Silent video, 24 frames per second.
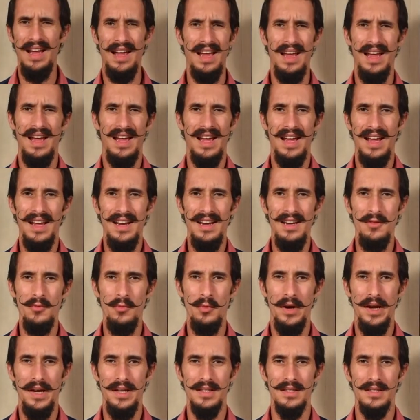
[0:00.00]

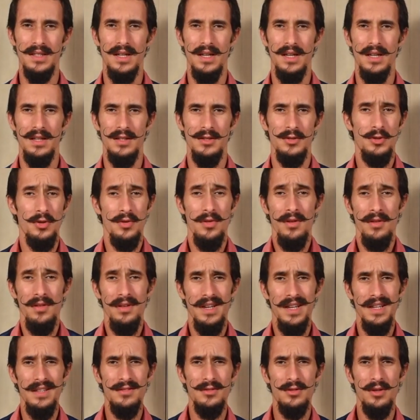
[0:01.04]
Anyways, you don't
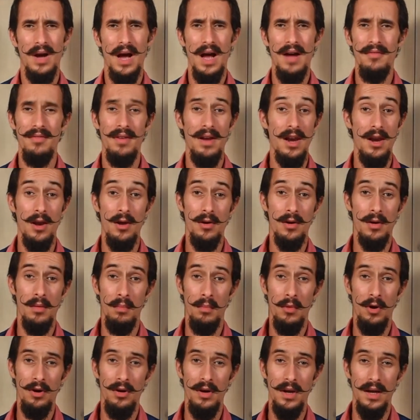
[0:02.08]
need to have a lot of
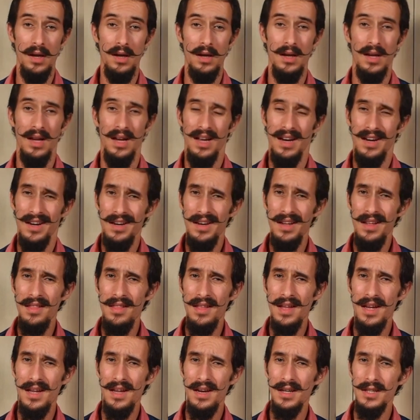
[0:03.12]
money.
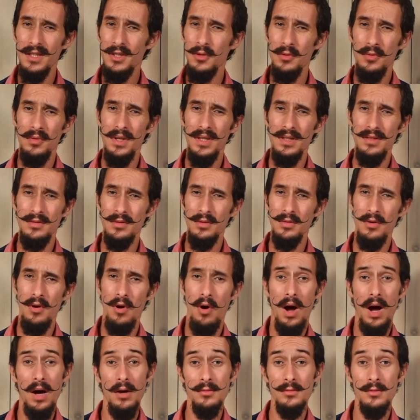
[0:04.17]
Neither you need to know
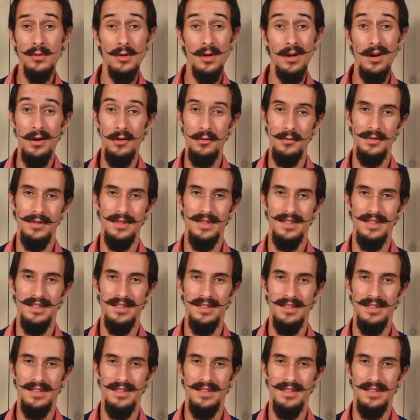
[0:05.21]
how to code.